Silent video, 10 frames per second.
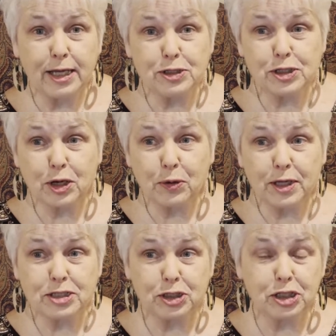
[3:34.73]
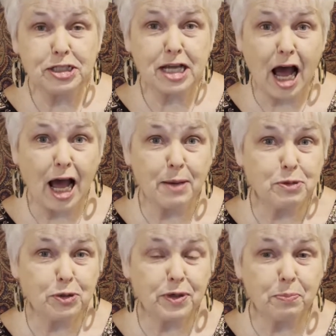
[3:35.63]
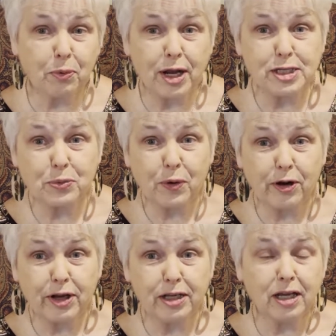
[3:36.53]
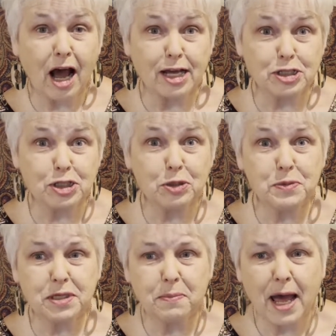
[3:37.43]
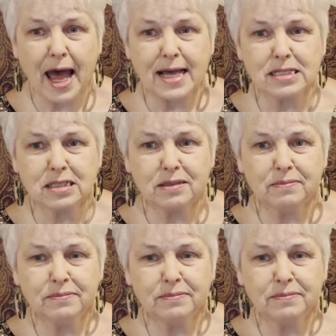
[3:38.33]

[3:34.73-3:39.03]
so it's a good time to embrace wearing costumes and masks.